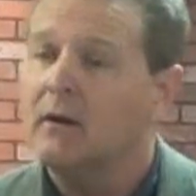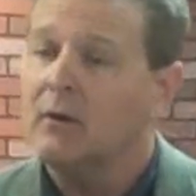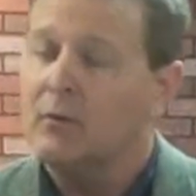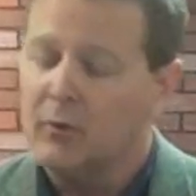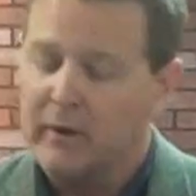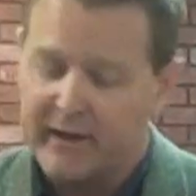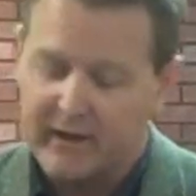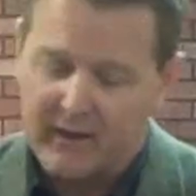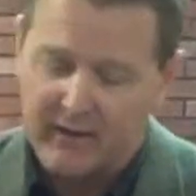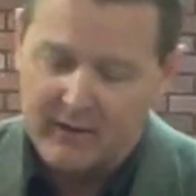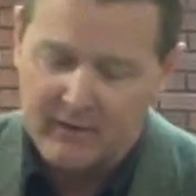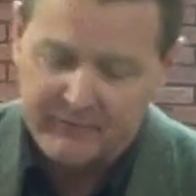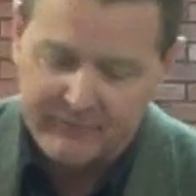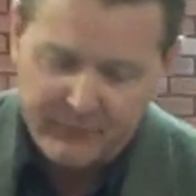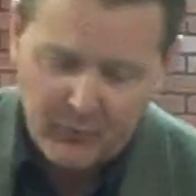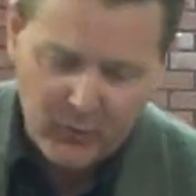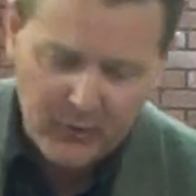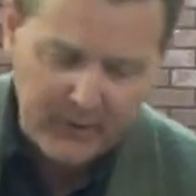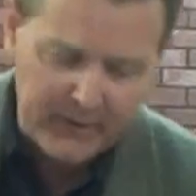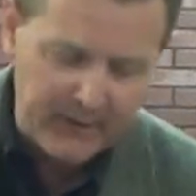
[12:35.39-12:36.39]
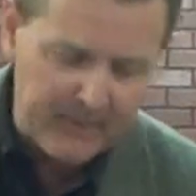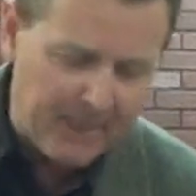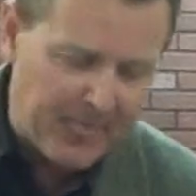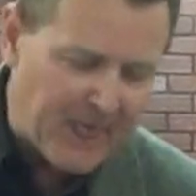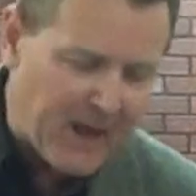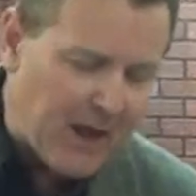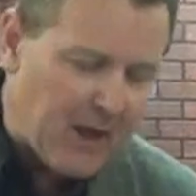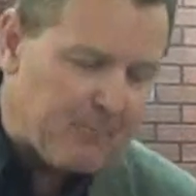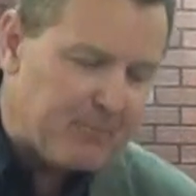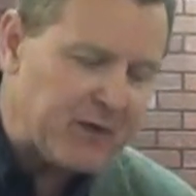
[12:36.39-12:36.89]
We can't afford it.
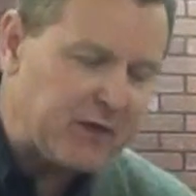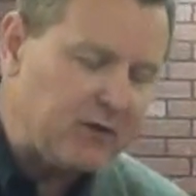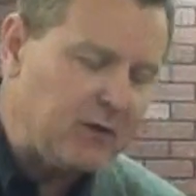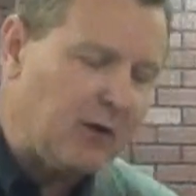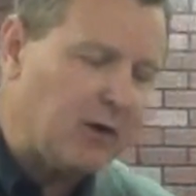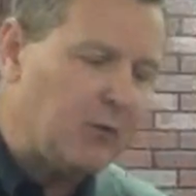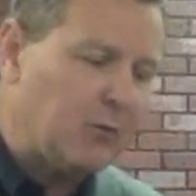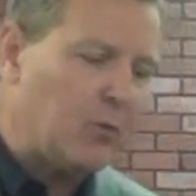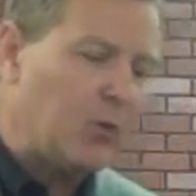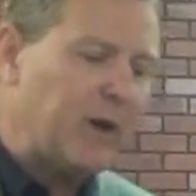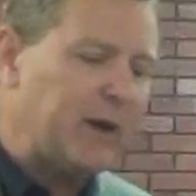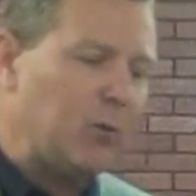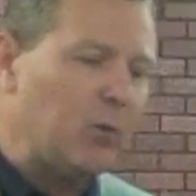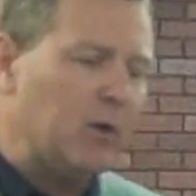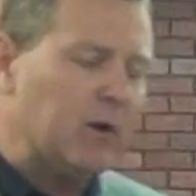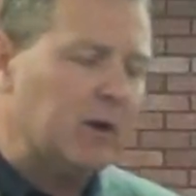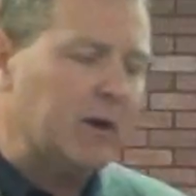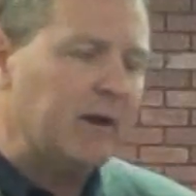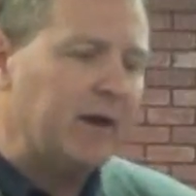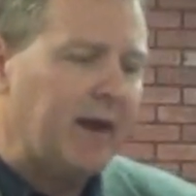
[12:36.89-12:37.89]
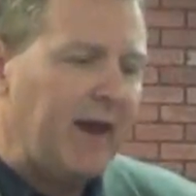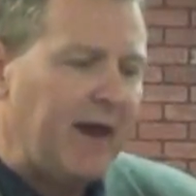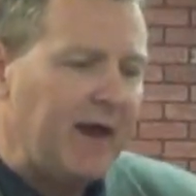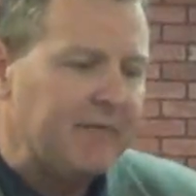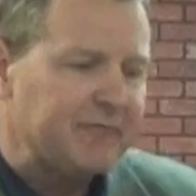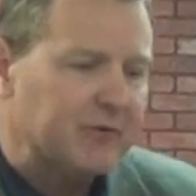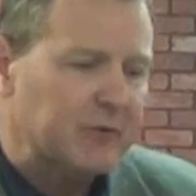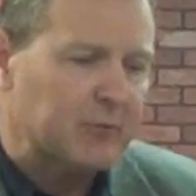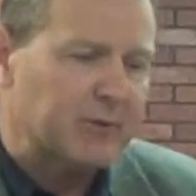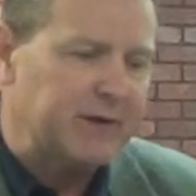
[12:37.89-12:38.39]
But you know, we're going to
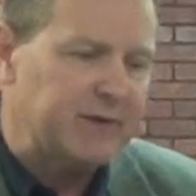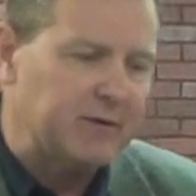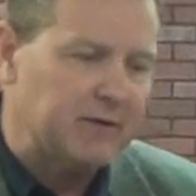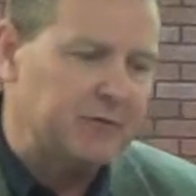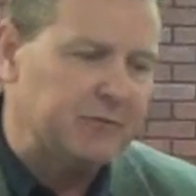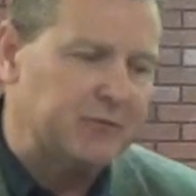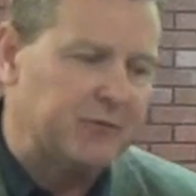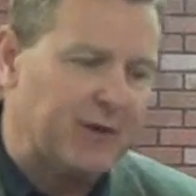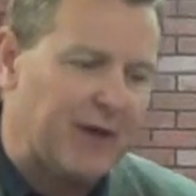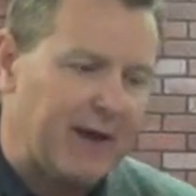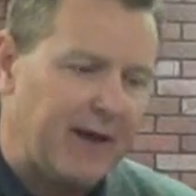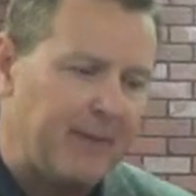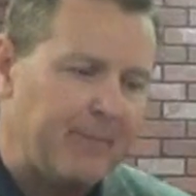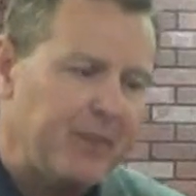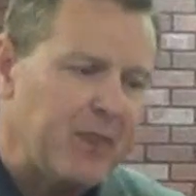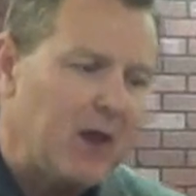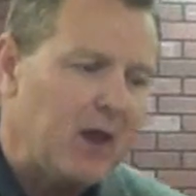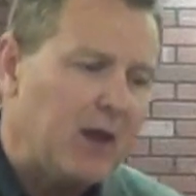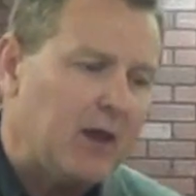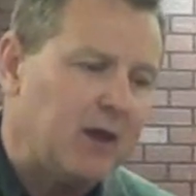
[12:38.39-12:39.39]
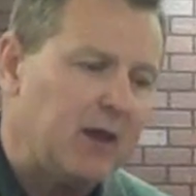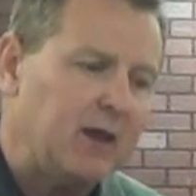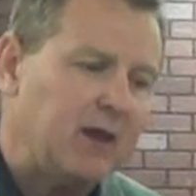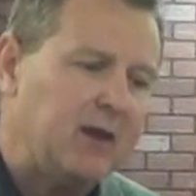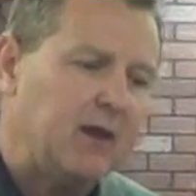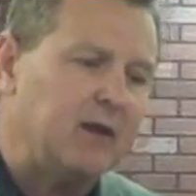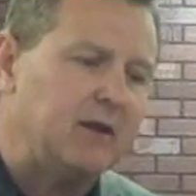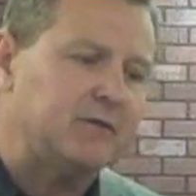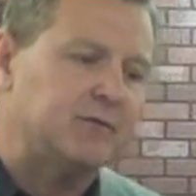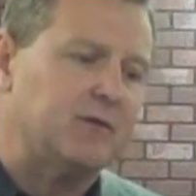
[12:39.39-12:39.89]
have to reduce that.
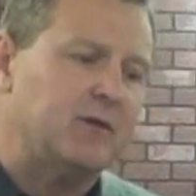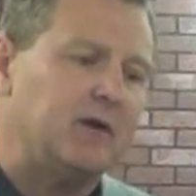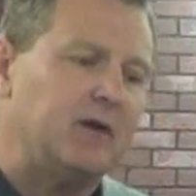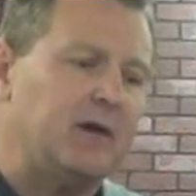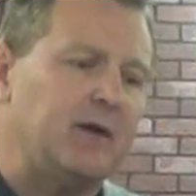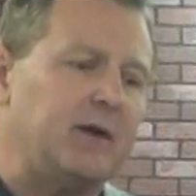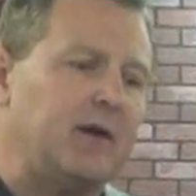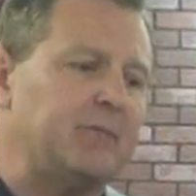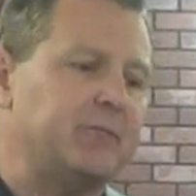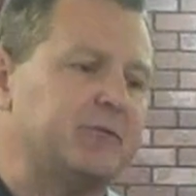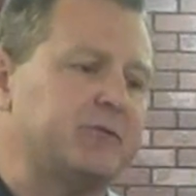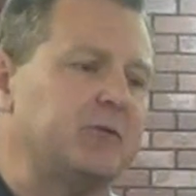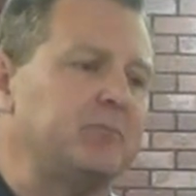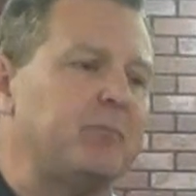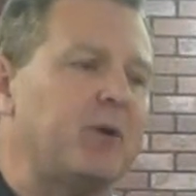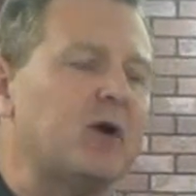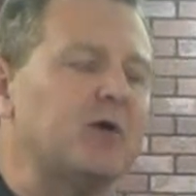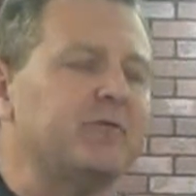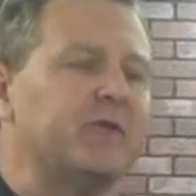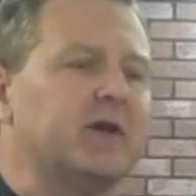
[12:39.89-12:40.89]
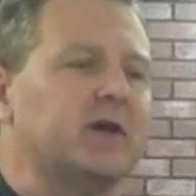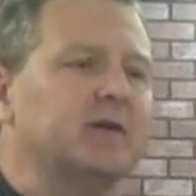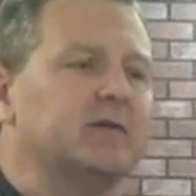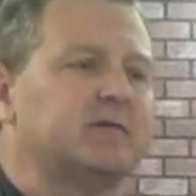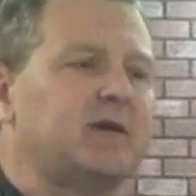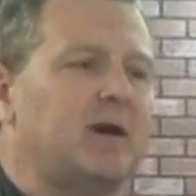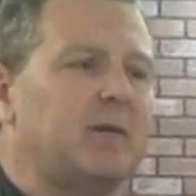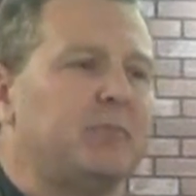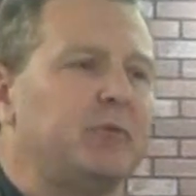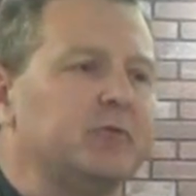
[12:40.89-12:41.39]
It's some perfect
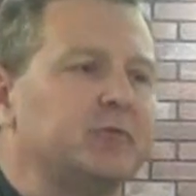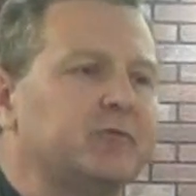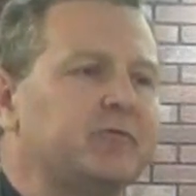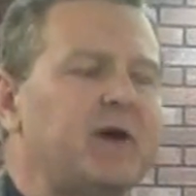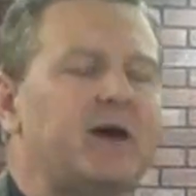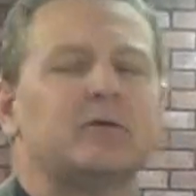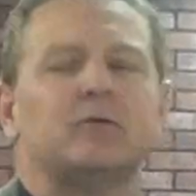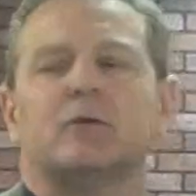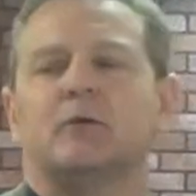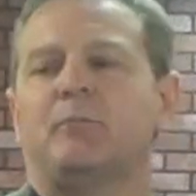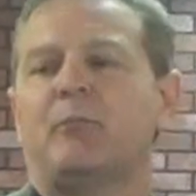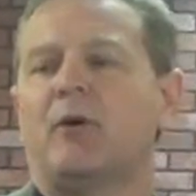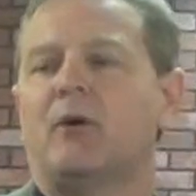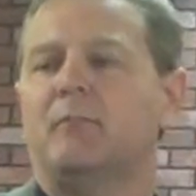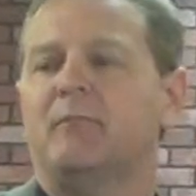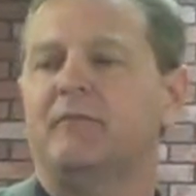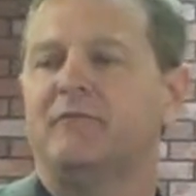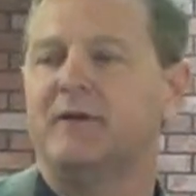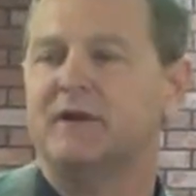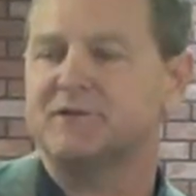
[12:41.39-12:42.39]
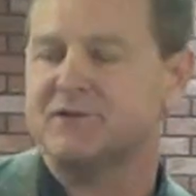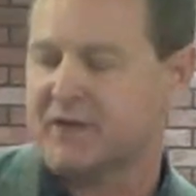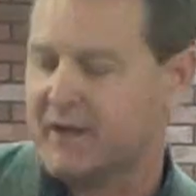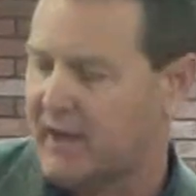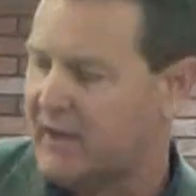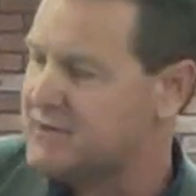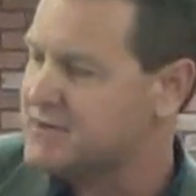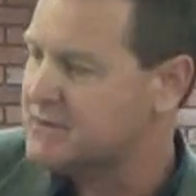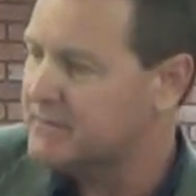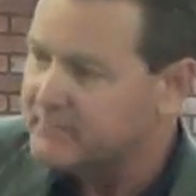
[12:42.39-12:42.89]
examples. Federal Department of
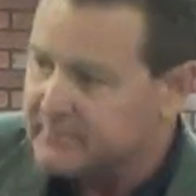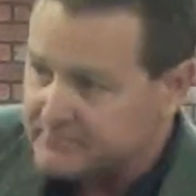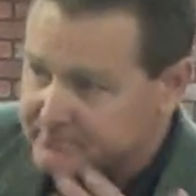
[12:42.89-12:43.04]
Education.